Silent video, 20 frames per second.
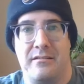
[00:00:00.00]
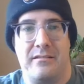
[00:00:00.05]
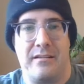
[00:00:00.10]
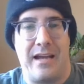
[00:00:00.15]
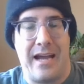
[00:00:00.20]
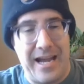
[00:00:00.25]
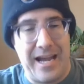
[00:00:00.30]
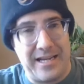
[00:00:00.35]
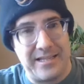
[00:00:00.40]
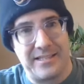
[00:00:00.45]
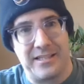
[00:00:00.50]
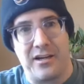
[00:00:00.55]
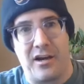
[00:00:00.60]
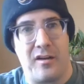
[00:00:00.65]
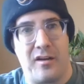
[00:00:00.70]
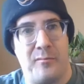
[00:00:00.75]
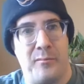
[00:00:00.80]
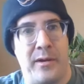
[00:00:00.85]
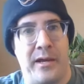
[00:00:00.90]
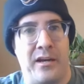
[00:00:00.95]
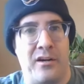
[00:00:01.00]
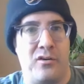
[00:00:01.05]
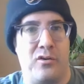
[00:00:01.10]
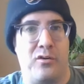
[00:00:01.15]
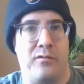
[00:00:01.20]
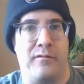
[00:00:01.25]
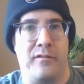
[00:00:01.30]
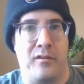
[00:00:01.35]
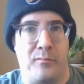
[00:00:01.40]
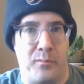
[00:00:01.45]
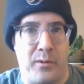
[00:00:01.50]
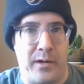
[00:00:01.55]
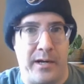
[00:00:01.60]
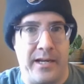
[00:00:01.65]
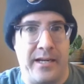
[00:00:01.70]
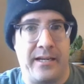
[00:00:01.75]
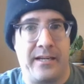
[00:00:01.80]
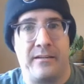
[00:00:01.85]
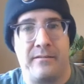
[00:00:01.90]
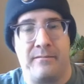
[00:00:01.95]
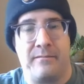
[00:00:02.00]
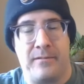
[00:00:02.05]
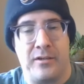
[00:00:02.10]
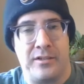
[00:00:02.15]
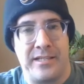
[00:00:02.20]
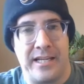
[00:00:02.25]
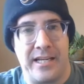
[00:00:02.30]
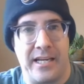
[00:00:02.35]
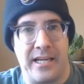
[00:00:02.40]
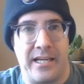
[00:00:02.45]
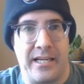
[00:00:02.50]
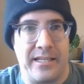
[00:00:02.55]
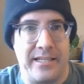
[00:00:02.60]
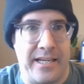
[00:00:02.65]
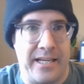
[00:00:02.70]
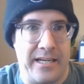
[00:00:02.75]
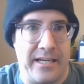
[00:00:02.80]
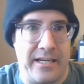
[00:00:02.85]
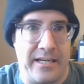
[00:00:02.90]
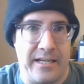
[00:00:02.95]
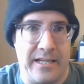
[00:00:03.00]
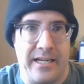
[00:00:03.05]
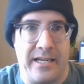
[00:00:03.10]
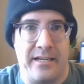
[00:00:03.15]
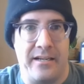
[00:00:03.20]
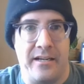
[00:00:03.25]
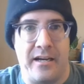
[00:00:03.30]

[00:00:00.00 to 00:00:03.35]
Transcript: has gotten better over the break. They're taking it day to day.